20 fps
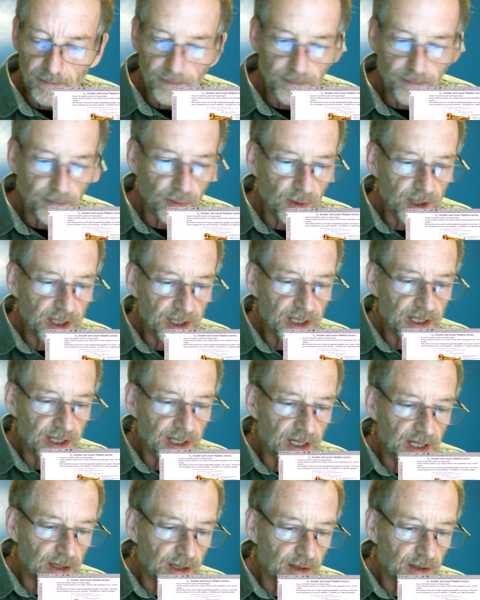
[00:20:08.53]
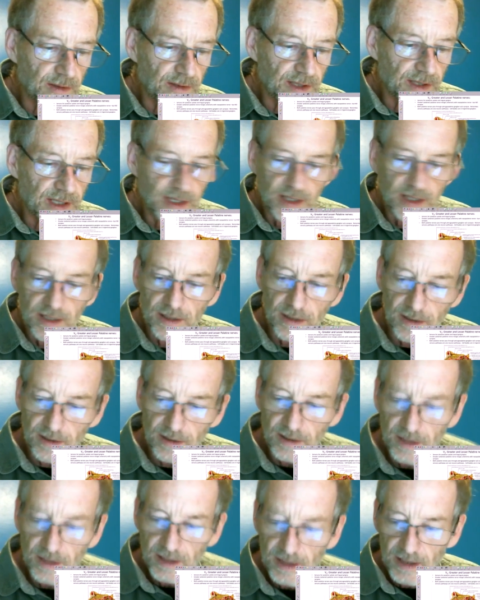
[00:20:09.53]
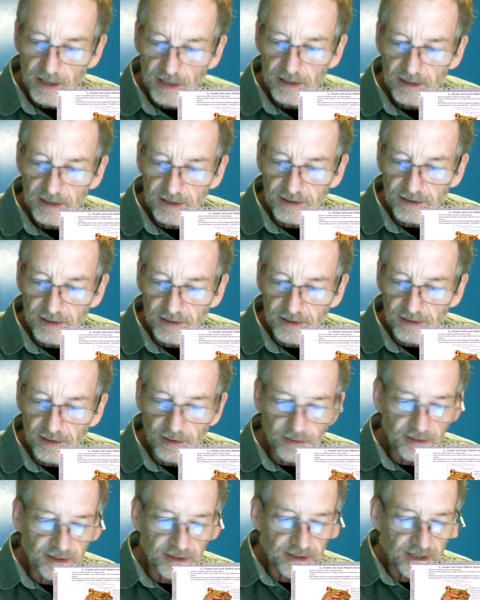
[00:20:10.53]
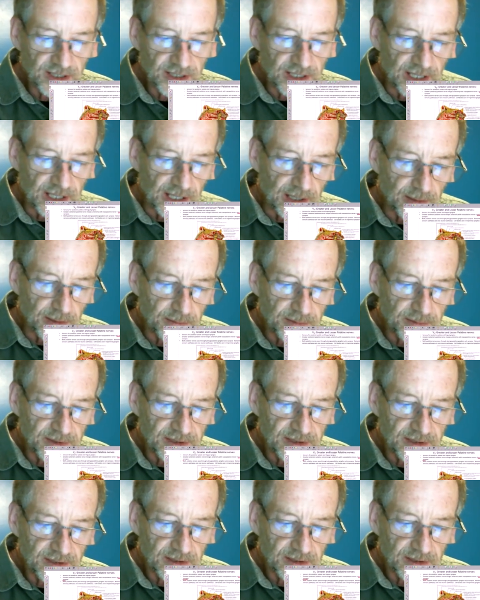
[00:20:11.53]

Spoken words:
pointing out here is that there's no synapse.